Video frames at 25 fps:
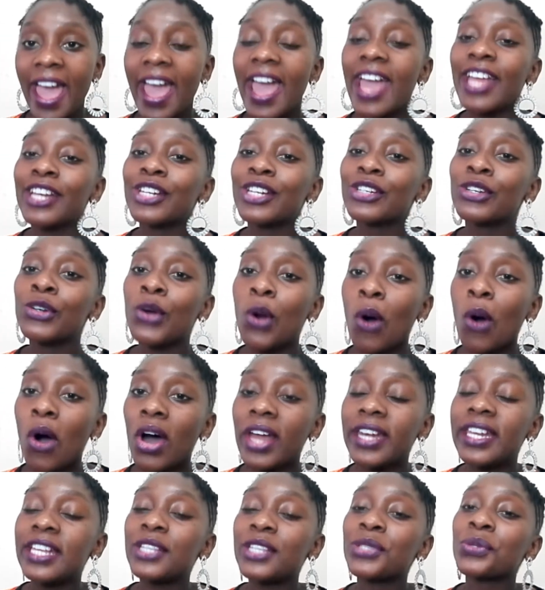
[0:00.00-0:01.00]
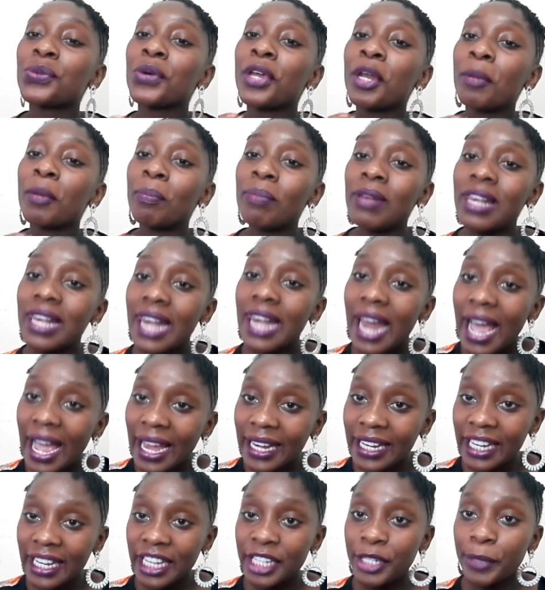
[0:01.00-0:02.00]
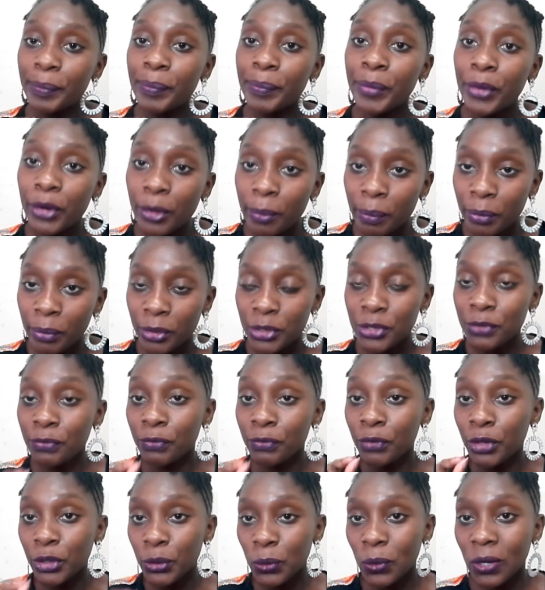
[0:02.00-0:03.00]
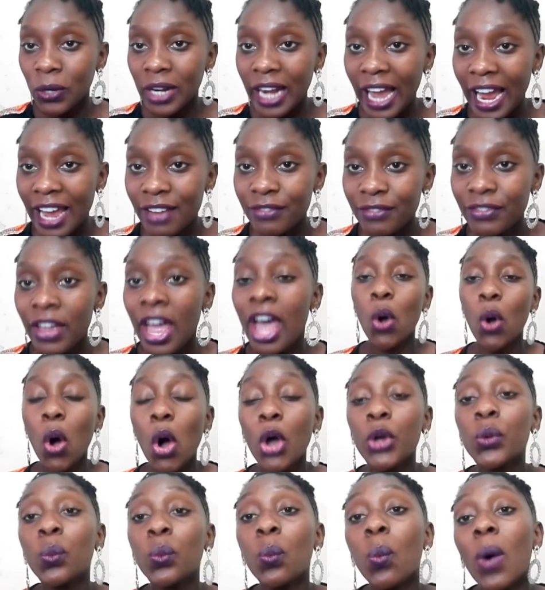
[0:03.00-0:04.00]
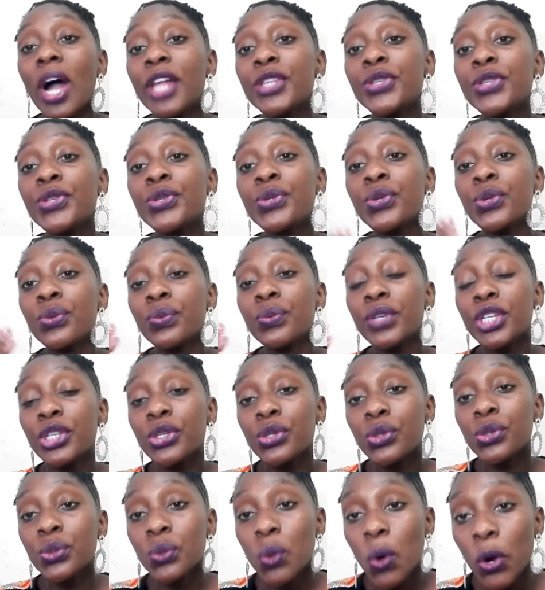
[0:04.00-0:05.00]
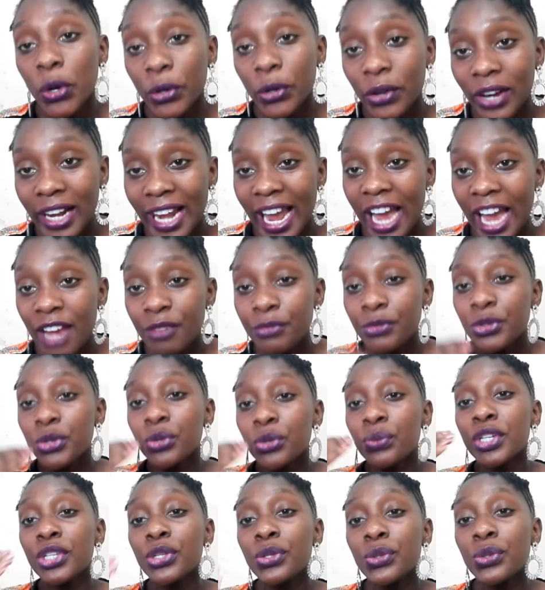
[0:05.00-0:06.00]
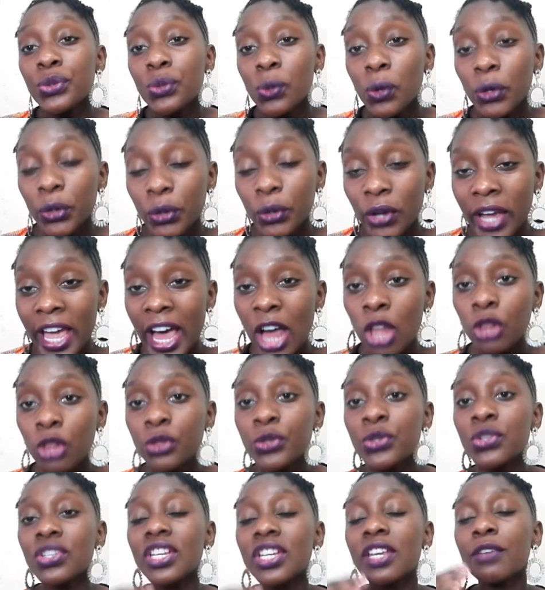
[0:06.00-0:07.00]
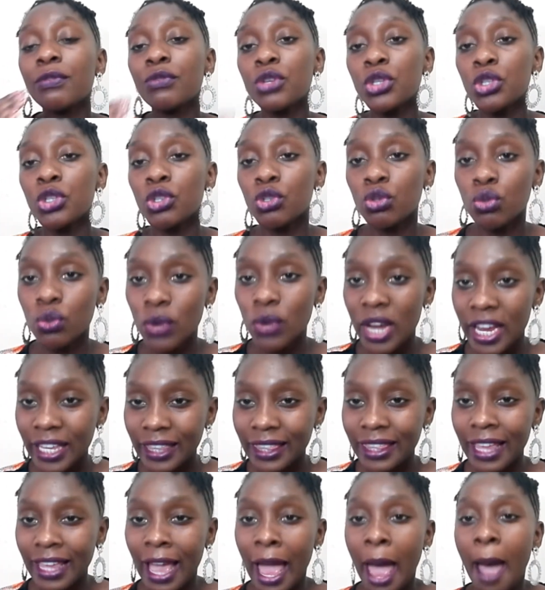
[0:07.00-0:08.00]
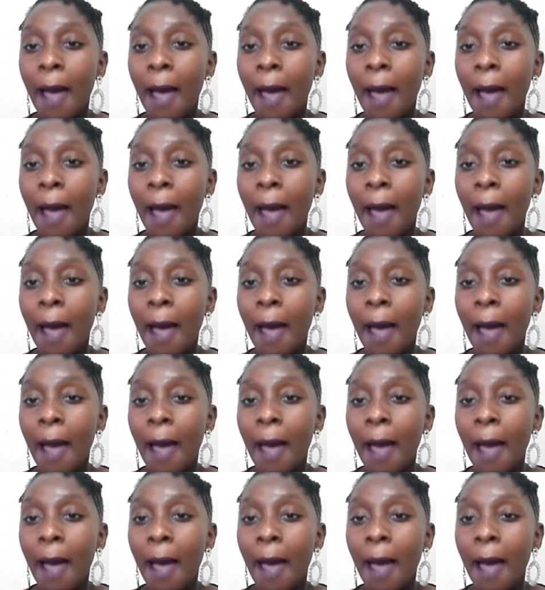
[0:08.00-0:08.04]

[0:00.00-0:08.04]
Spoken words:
And God has got a plan and a purpose for your life. God wants to restore your life, to restore your health, to give you strength.